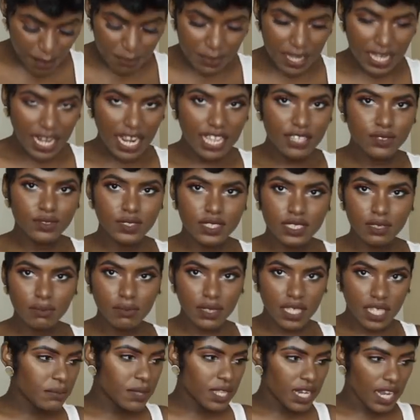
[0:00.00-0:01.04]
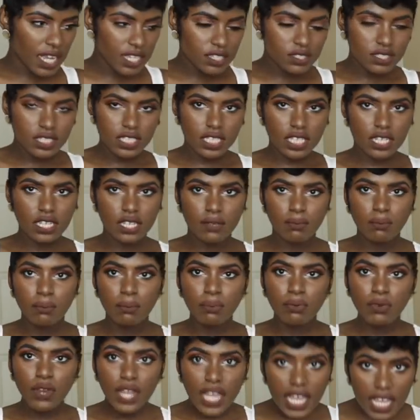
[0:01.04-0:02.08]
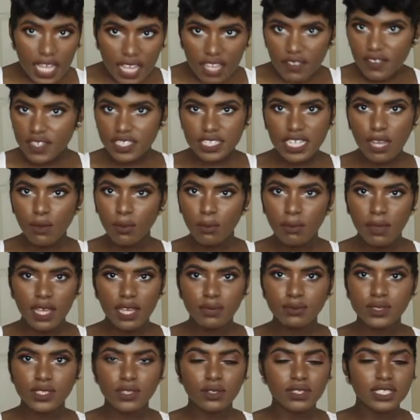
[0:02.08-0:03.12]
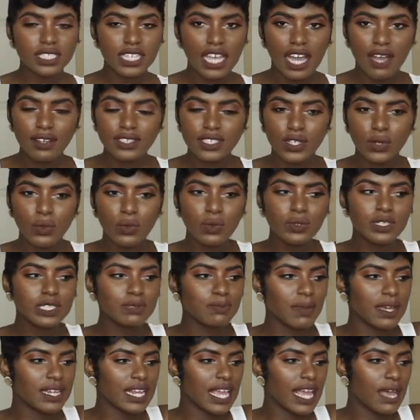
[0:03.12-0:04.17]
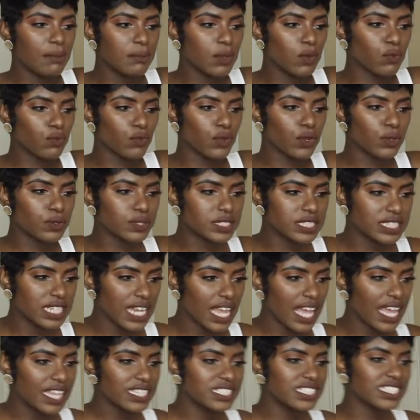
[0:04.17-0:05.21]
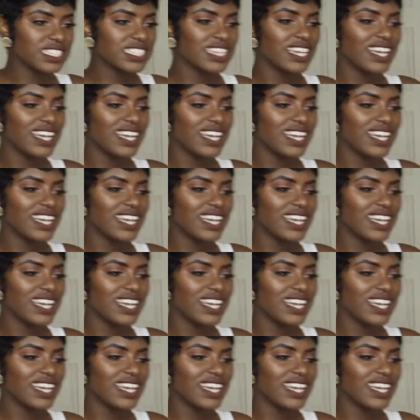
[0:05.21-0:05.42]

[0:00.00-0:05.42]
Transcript: i mean i used to be i mean i used to couldn't breathe because i would make them so tight. i was like oh this about to have me real snatch